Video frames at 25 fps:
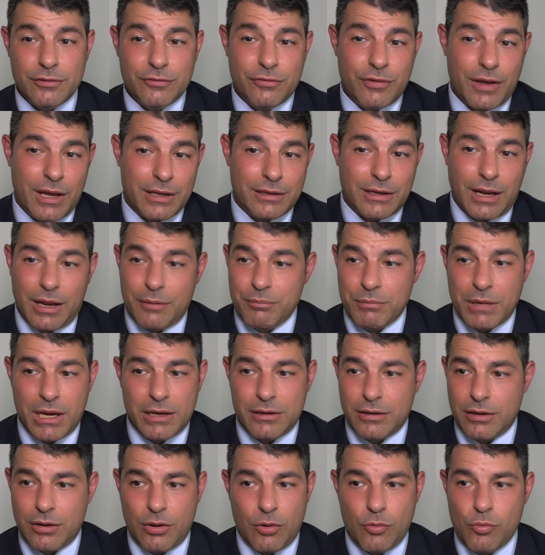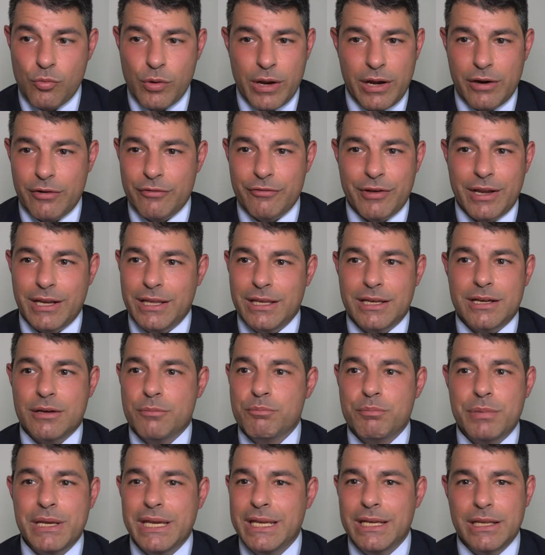In fact, I'm not aware of any
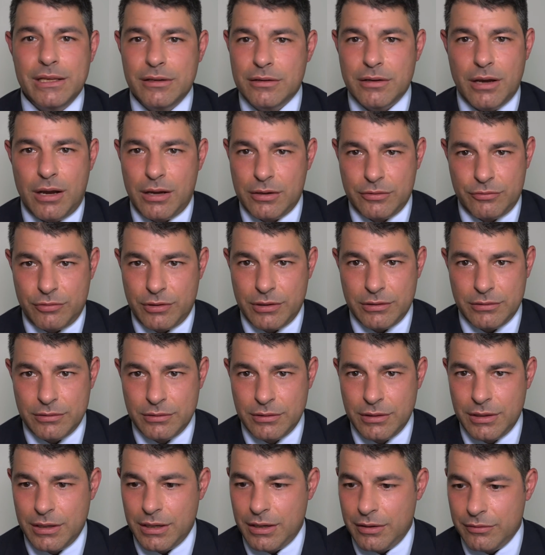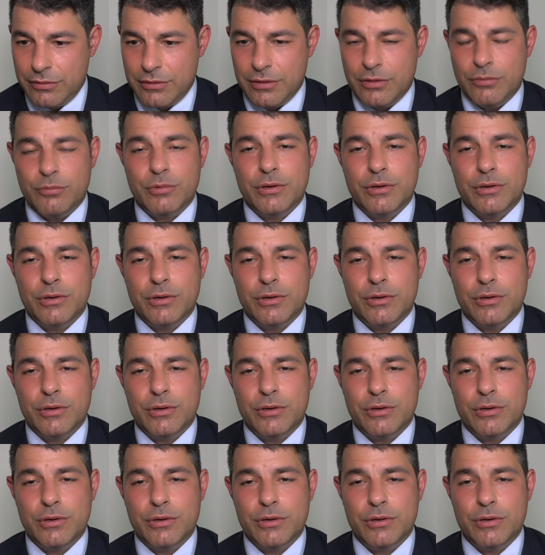competing doctrine out there.